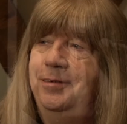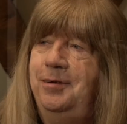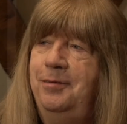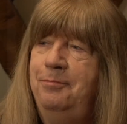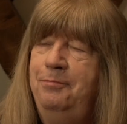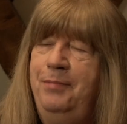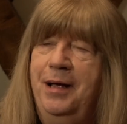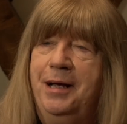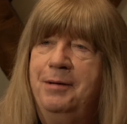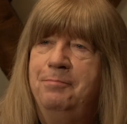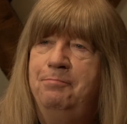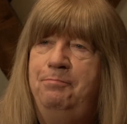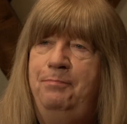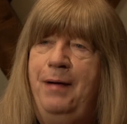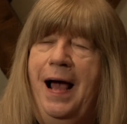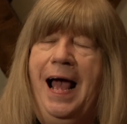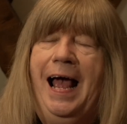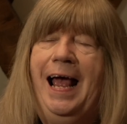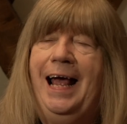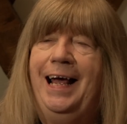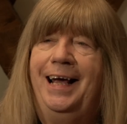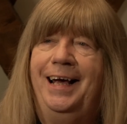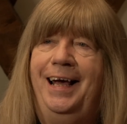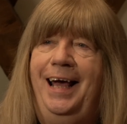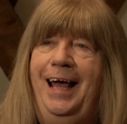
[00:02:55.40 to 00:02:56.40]
A big
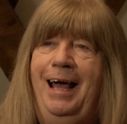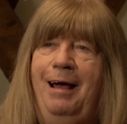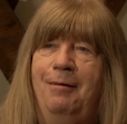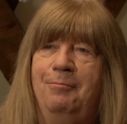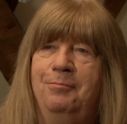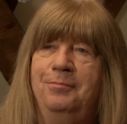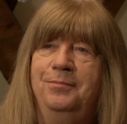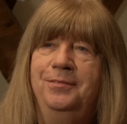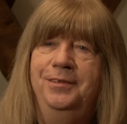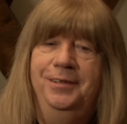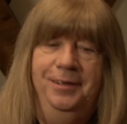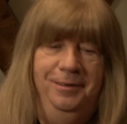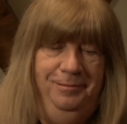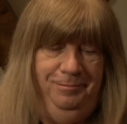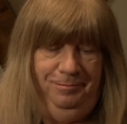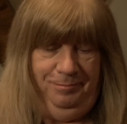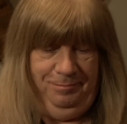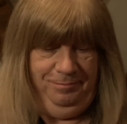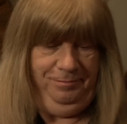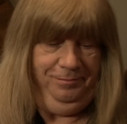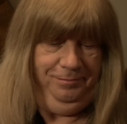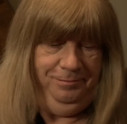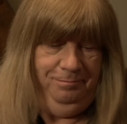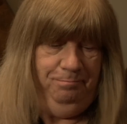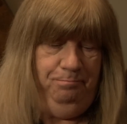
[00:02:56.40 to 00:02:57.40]
bang happened.
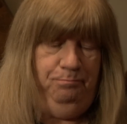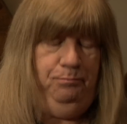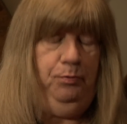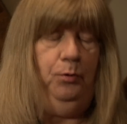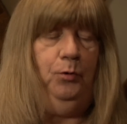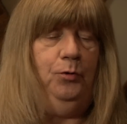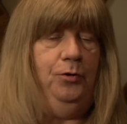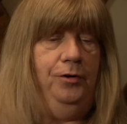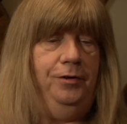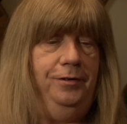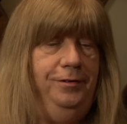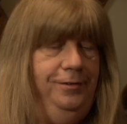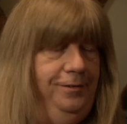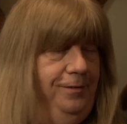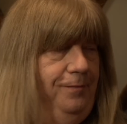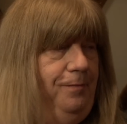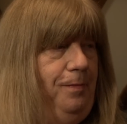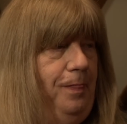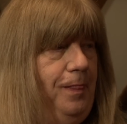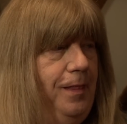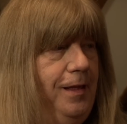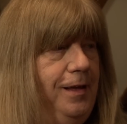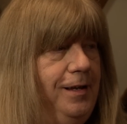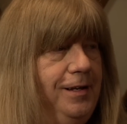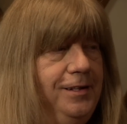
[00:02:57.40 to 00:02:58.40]
Boom!
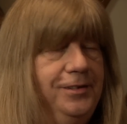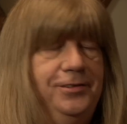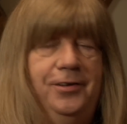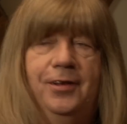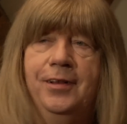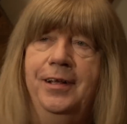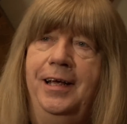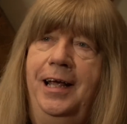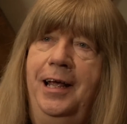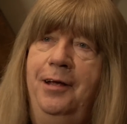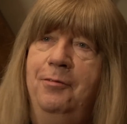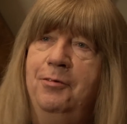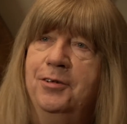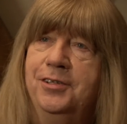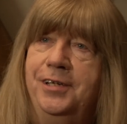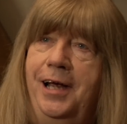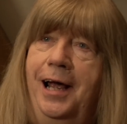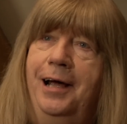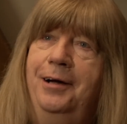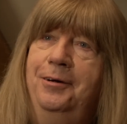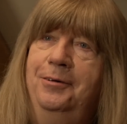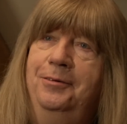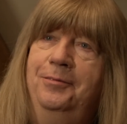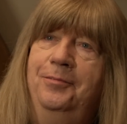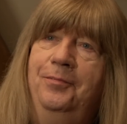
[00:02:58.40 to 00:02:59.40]
So he was
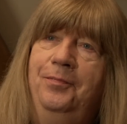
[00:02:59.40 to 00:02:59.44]
out.